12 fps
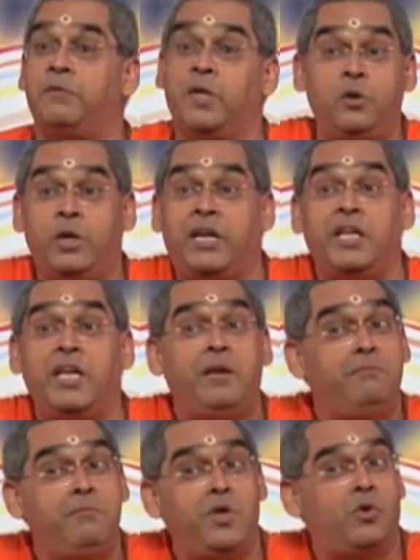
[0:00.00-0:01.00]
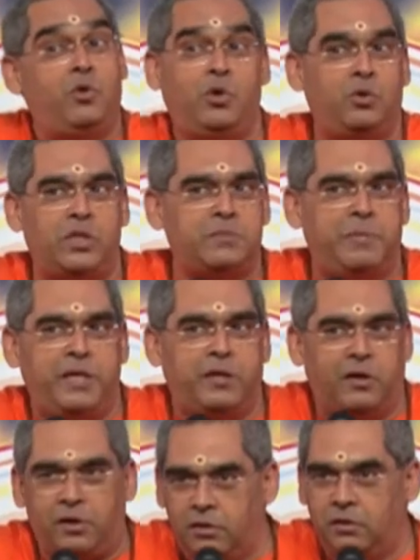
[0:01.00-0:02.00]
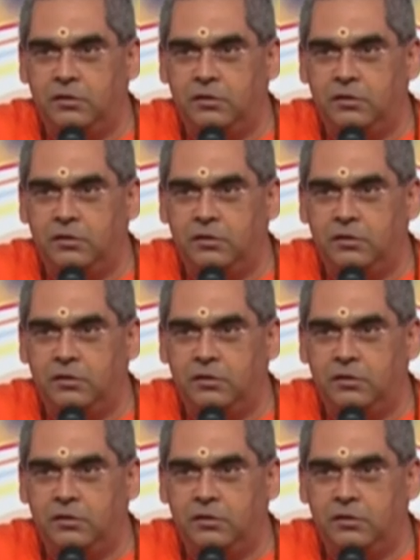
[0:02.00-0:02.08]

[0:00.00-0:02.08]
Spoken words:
when you get immune to the speaker,